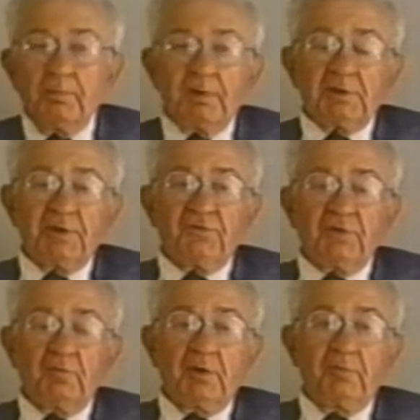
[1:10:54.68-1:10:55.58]
But let's
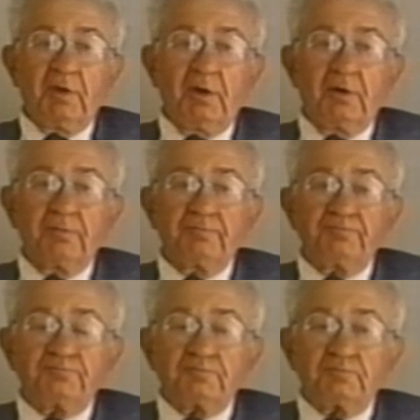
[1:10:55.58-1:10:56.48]
see where we are.
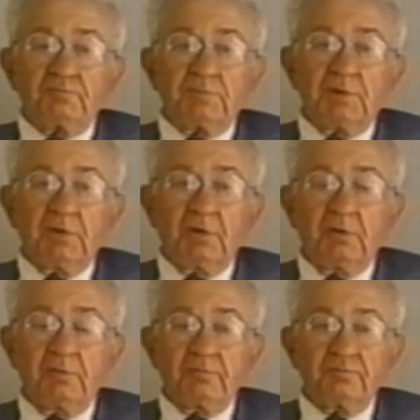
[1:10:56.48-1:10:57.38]
Oh, yeah.
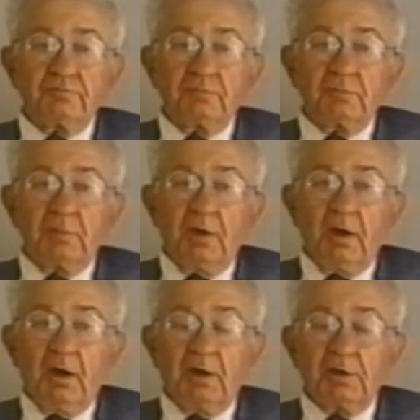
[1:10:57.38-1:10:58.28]

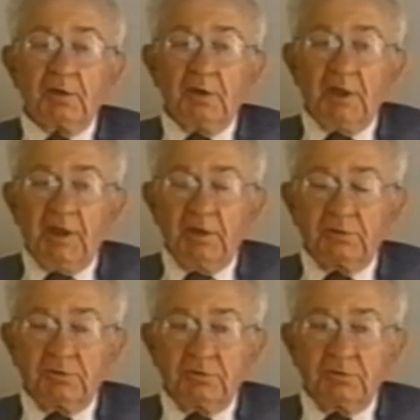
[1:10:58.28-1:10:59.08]
uh, Article 8